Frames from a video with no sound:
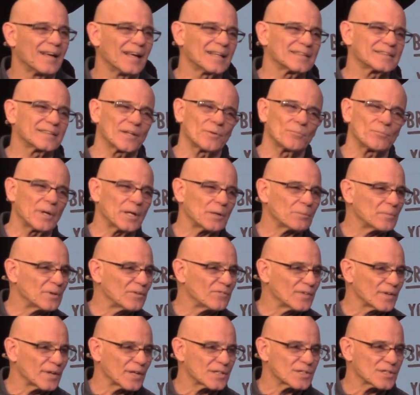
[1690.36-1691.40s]
That doesn't make
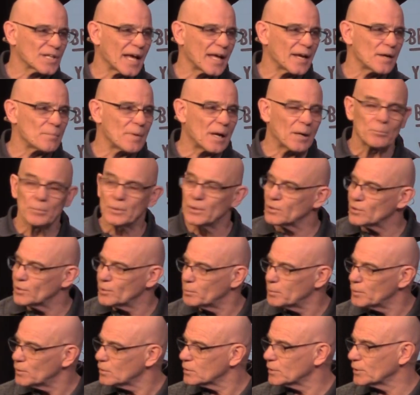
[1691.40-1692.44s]
me very excited about
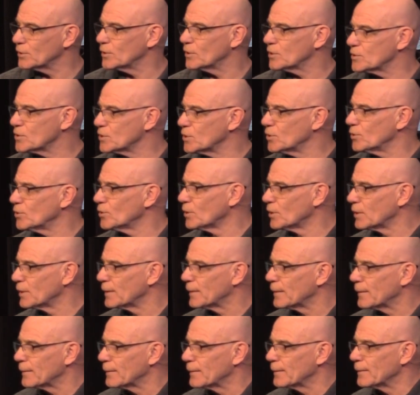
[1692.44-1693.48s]
building a building, does it you?
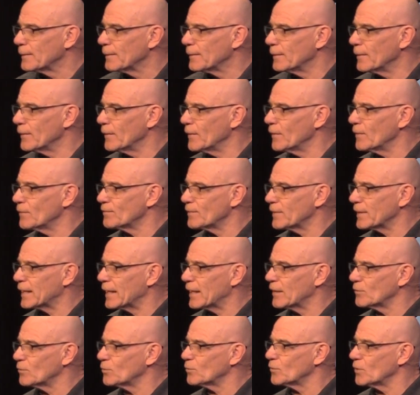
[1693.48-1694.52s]
You know, if I
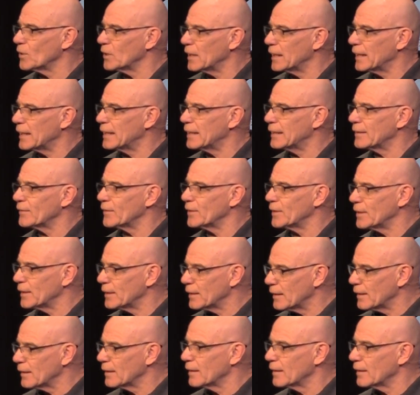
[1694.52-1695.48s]
can't own the land that